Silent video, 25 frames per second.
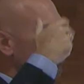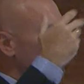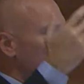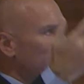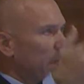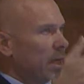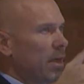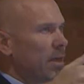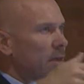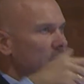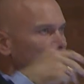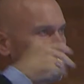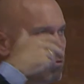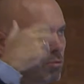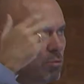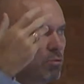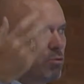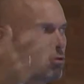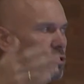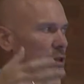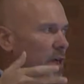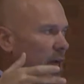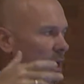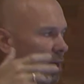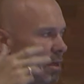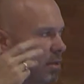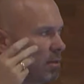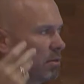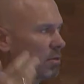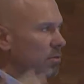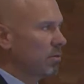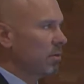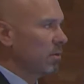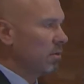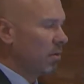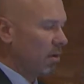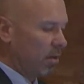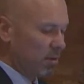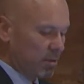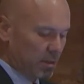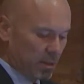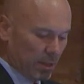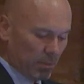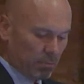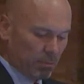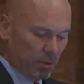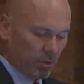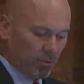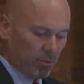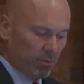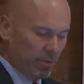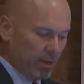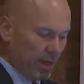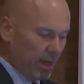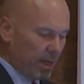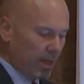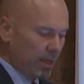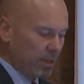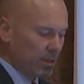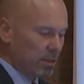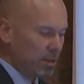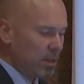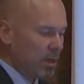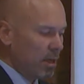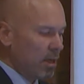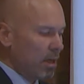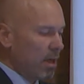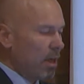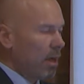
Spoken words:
begins to change the concept of things